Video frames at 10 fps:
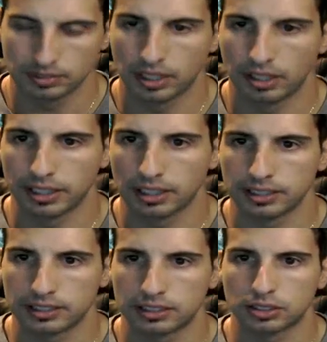Alright,
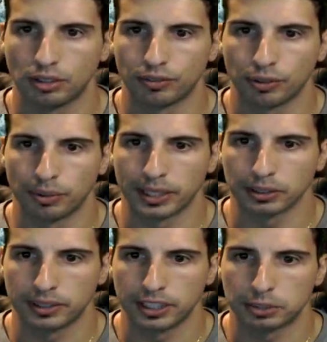let's just go for a
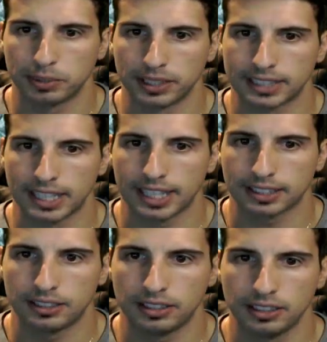regular H P attack
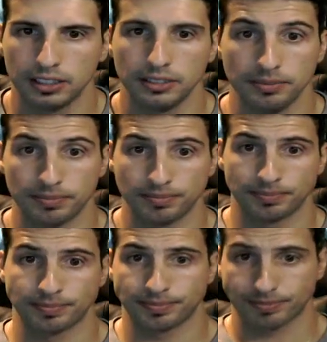here.
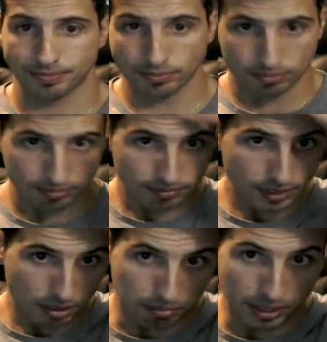
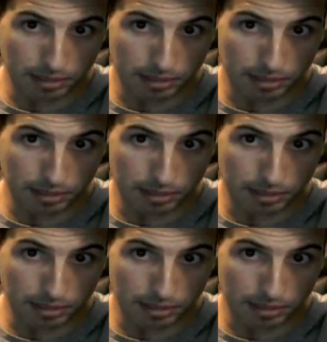Man,